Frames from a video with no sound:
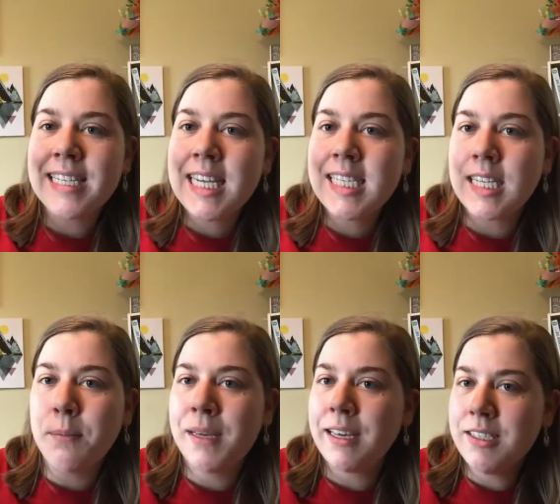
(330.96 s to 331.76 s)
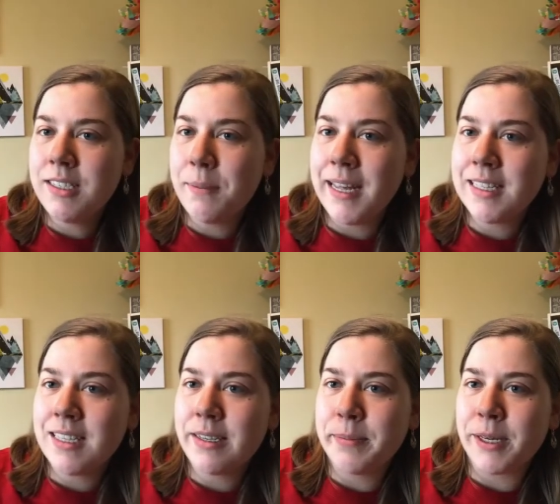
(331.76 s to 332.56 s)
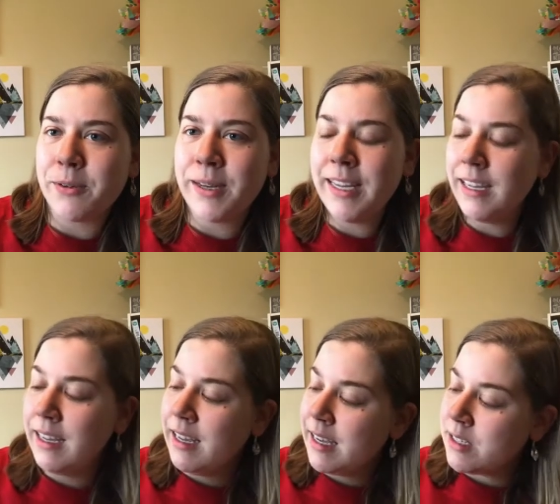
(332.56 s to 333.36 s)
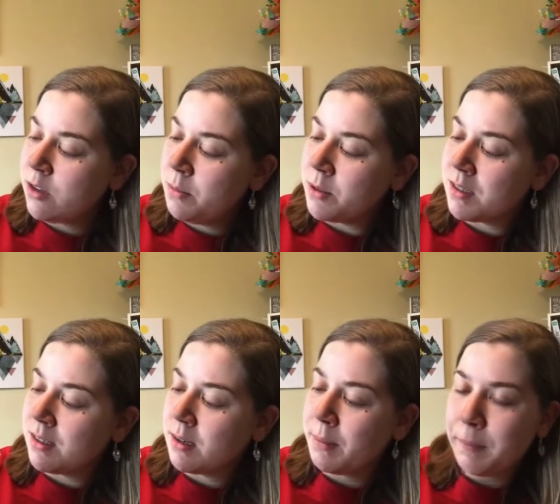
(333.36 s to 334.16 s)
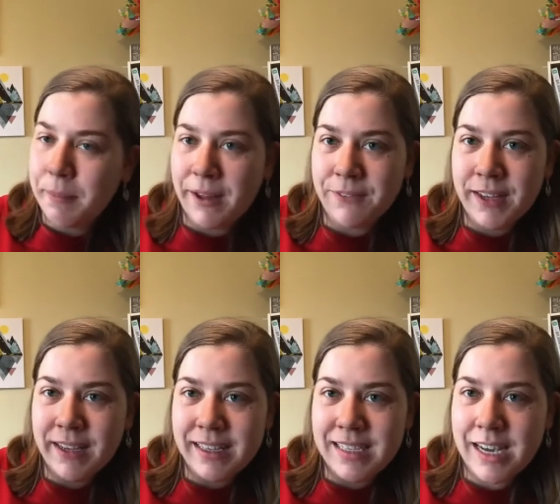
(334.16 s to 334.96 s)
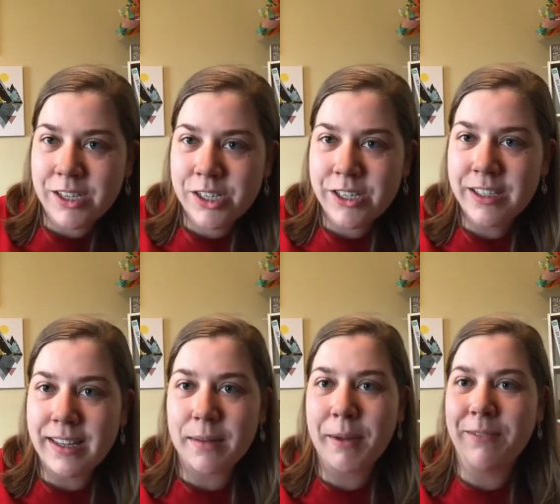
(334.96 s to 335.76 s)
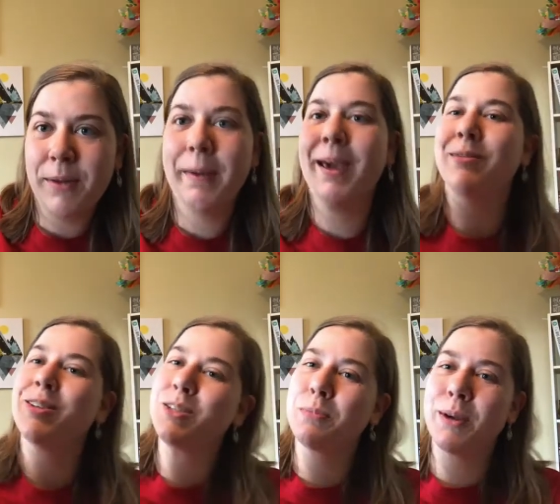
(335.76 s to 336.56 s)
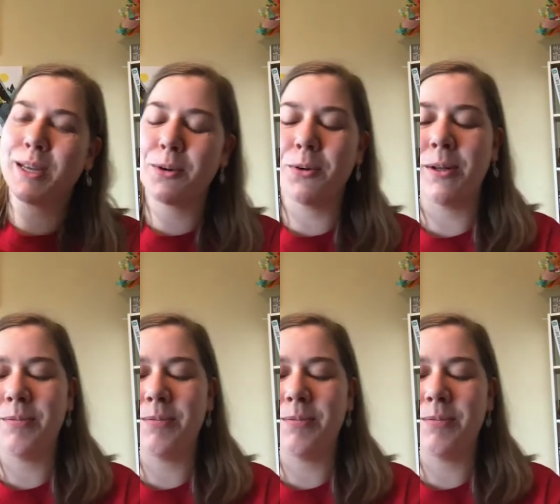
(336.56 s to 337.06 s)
I said, because the paint's a little bit gritty, it's almost a little bit puffy and textured like puffy paint, which is pretty cool.